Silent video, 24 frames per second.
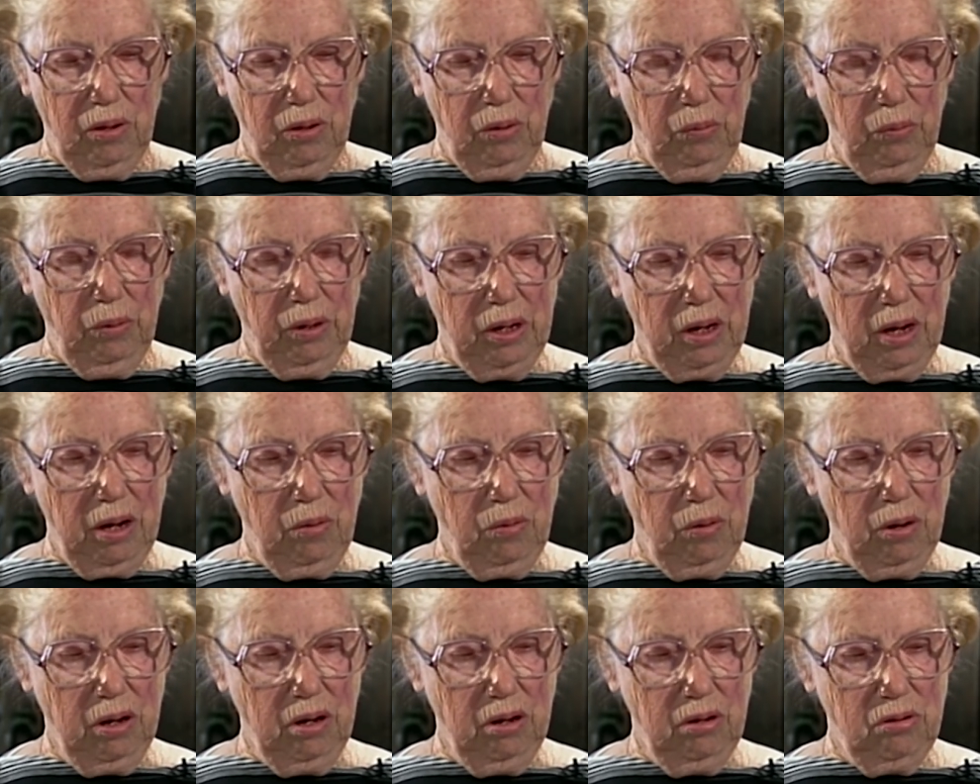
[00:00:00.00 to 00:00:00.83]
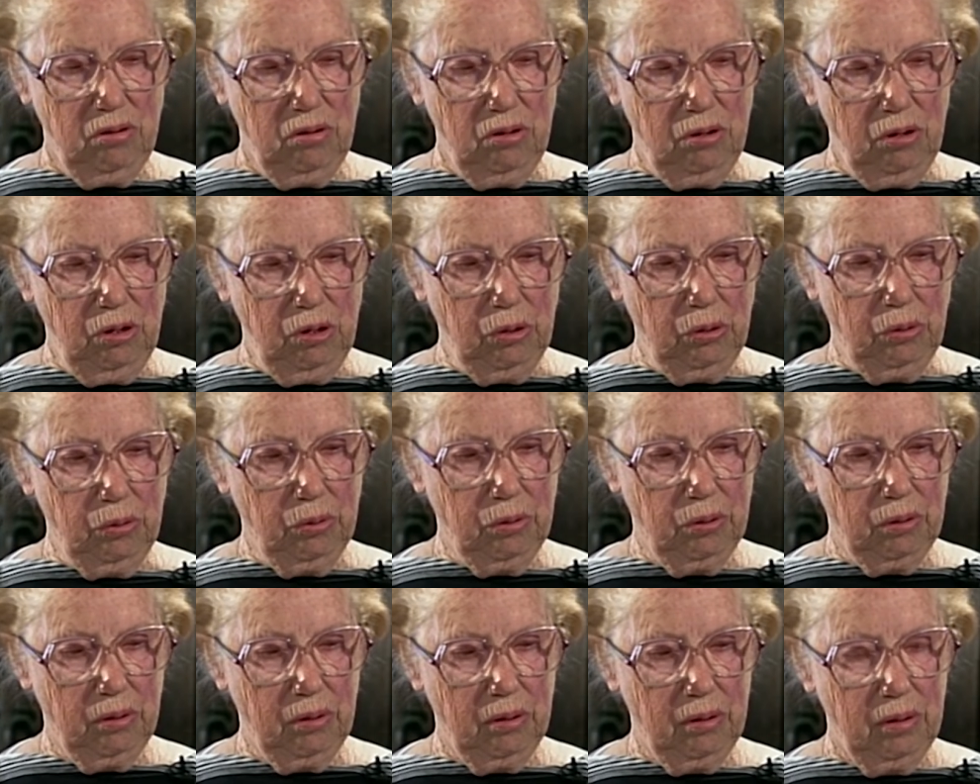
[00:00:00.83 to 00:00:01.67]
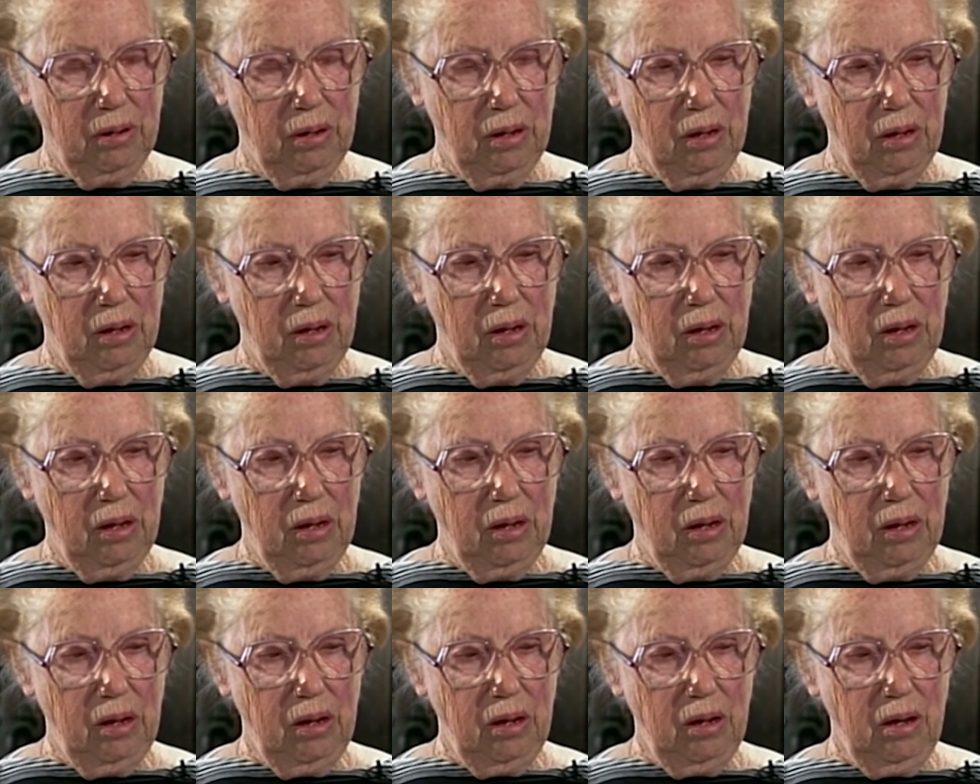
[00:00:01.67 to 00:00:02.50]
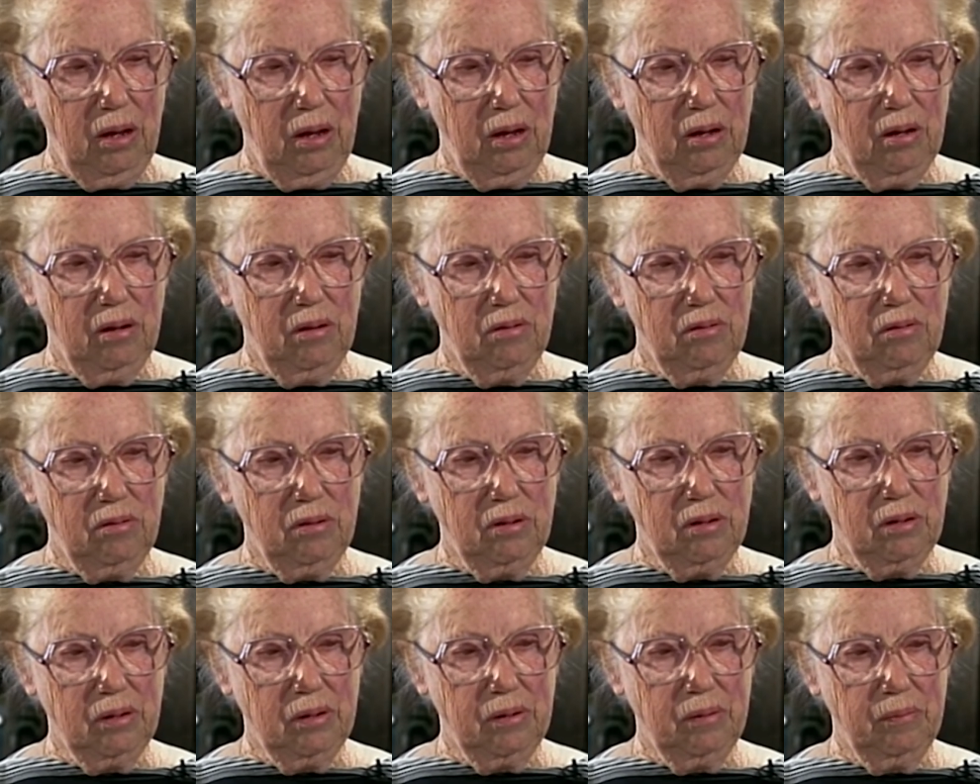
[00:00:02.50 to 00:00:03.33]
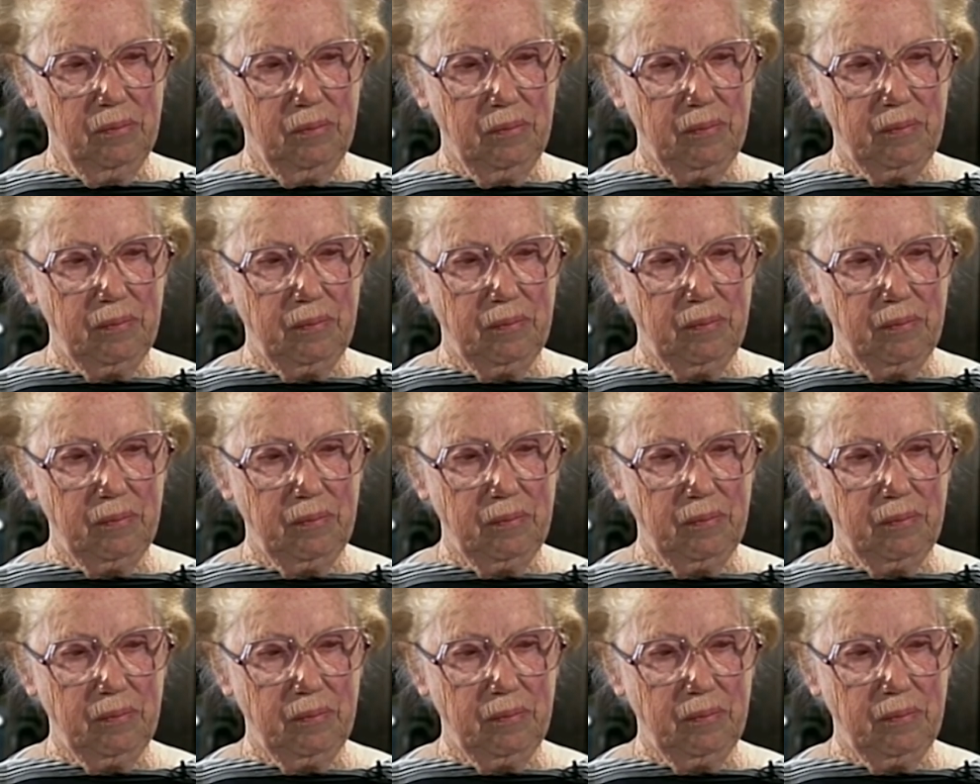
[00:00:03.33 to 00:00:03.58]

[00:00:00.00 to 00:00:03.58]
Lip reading: what I wanted to do. And I